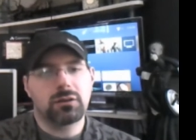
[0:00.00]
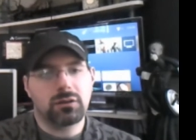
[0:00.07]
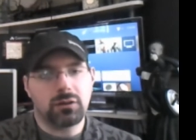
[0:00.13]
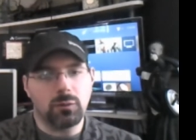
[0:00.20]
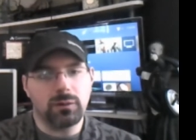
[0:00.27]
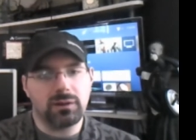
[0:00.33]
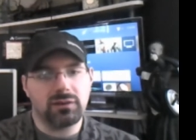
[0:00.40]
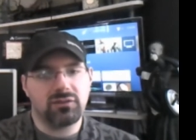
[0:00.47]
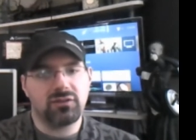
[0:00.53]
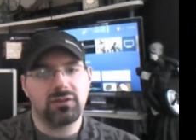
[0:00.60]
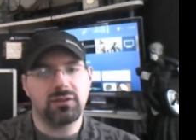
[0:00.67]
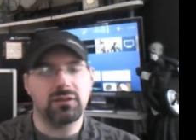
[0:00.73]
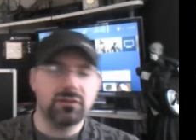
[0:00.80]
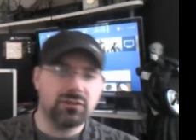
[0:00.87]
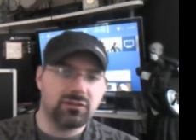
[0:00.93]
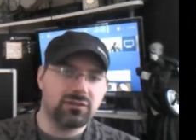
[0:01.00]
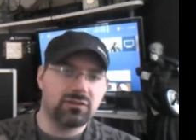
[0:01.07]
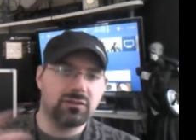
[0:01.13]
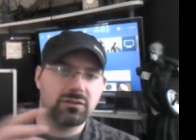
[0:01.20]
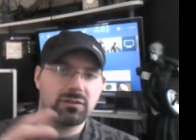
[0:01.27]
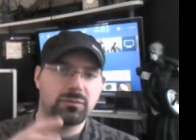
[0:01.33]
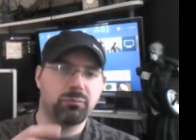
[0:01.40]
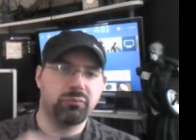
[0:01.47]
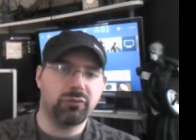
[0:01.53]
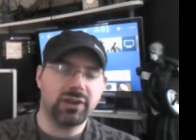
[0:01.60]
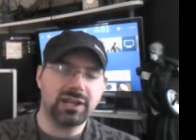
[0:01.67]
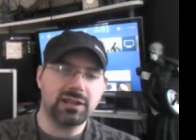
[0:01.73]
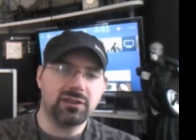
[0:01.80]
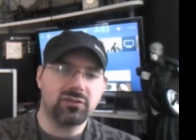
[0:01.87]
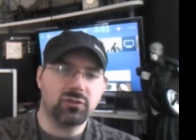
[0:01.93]
going to the
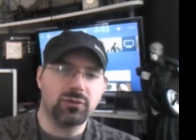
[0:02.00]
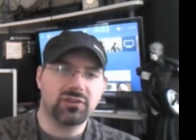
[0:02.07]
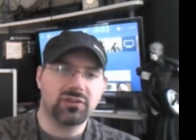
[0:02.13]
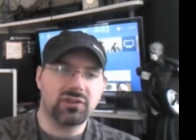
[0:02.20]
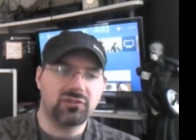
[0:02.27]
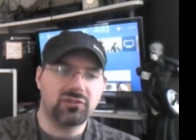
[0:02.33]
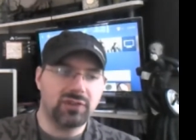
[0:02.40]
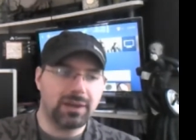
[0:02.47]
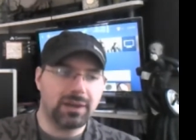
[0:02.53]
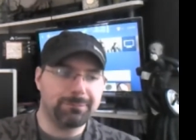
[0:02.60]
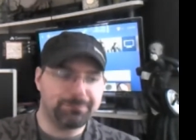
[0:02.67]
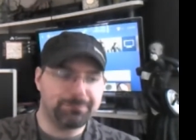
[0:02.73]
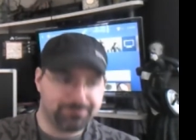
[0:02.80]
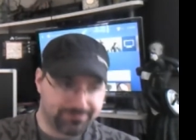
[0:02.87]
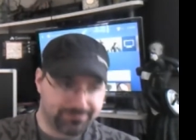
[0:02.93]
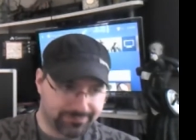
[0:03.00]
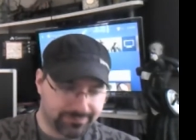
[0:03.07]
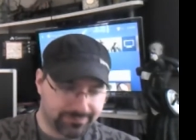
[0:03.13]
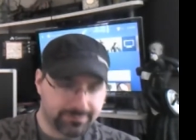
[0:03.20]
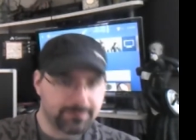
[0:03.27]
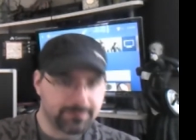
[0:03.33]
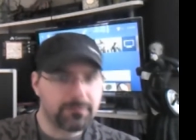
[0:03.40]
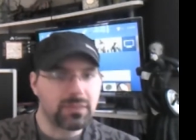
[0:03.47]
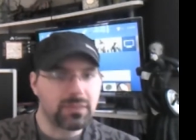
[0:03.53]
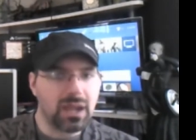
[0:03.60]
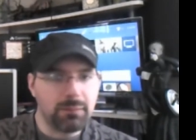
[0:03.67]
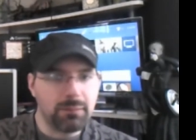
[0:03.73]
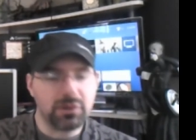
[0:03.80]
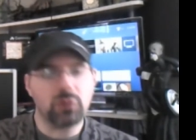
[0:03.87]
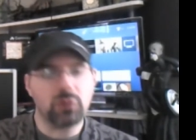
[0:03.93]
breaking this whole discussion down
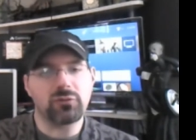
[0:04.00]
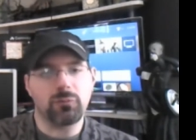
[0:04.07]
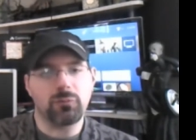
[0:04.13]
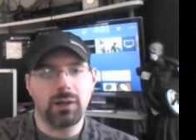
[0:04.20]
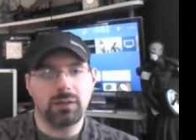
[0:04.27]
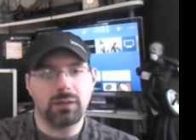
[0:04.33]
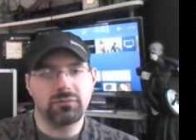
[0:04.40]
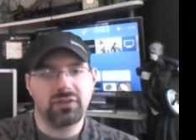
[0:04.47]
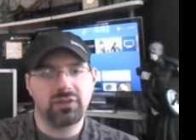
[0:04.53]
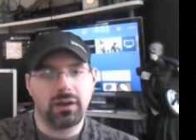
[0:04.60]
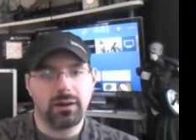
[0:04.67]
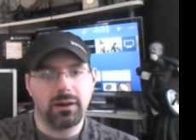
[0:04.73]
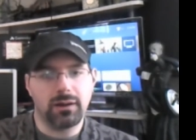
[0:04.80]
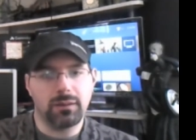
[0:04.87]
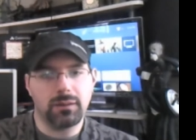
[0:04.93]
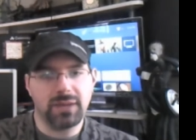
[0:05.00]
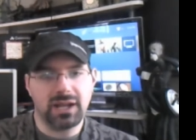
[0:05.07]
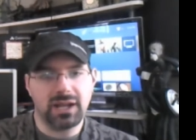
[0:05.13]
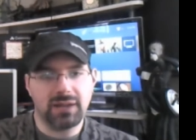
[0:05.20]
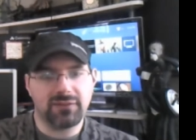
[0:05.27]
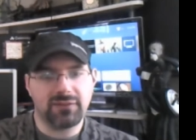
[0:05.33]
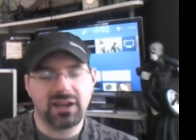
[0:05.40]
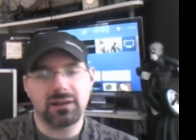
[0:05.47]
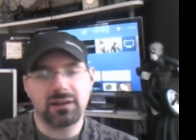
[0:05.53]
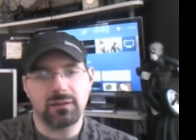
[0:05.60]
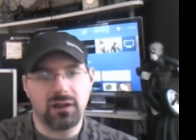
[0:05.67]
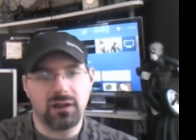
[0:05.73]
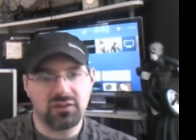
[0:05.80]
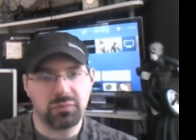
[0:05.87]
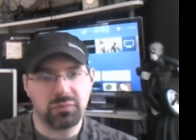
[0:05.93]
I've been overwhelmed um, and I've kind of
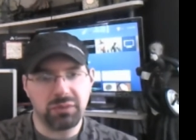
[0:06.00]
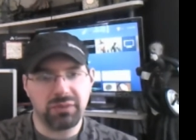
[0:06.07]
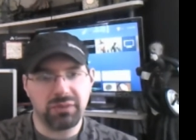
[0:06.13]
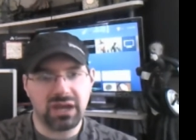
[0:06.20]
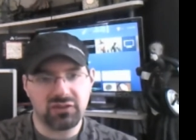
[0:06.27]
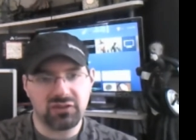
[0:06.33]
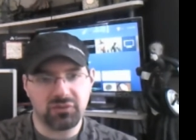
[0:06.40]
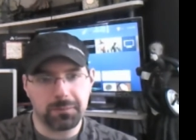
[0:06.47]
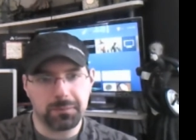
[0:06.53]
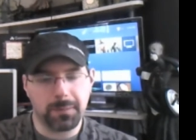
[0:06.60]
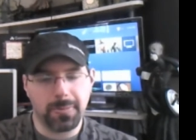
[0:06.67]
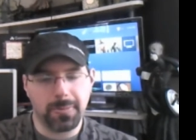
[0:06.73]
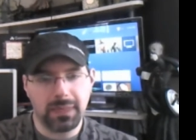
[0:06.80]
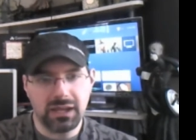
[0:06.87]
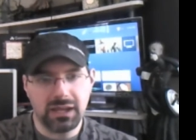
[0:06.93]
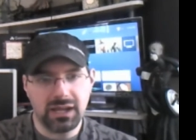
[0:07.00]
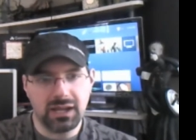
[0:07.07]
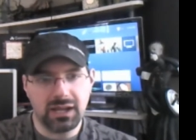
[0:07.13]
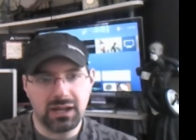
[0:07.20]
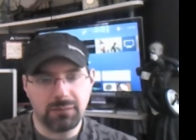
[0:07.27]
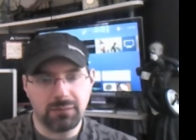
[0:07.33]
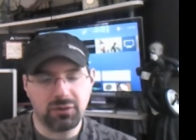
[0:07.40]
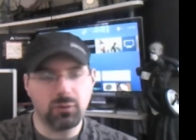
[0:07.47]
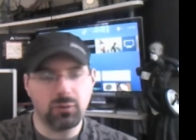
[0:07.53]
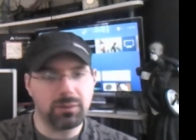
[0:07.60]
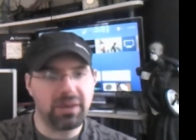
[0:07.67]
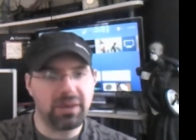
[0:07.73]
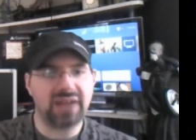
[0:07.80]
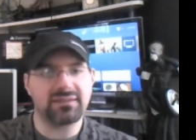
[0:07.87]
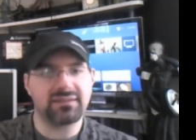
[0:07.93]
lost my passion. And I'm going
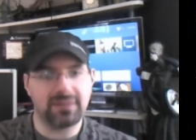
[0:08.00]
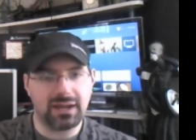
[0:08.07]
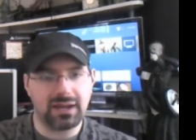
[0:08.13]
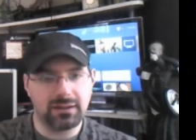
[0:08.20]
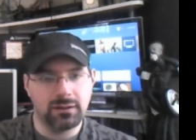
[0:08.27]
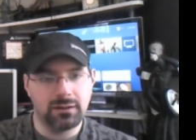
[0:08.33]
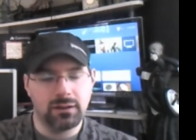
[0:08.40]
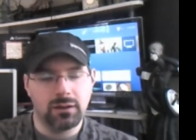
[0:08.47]
back to that.